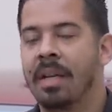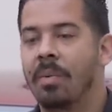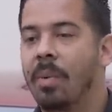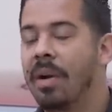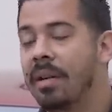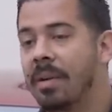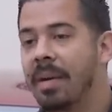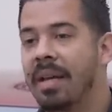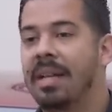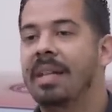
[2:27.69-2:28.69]
we wanna go
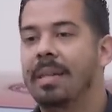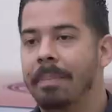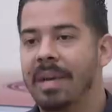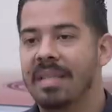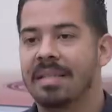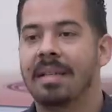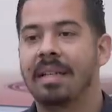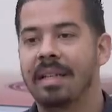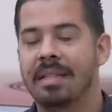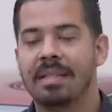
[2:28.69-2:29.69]
ahead and get the best,
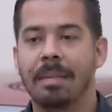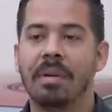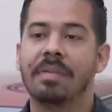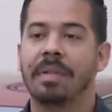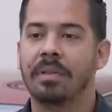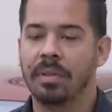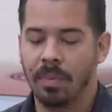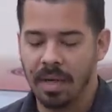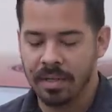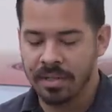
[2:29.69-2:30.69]
cleanest, and most filtered
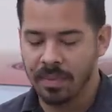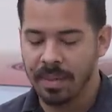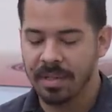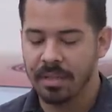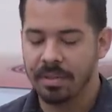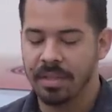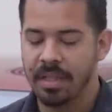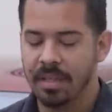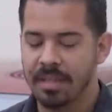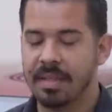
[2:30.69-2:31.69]
wash. So what I'm gonna do
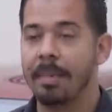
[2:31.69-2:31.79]
here is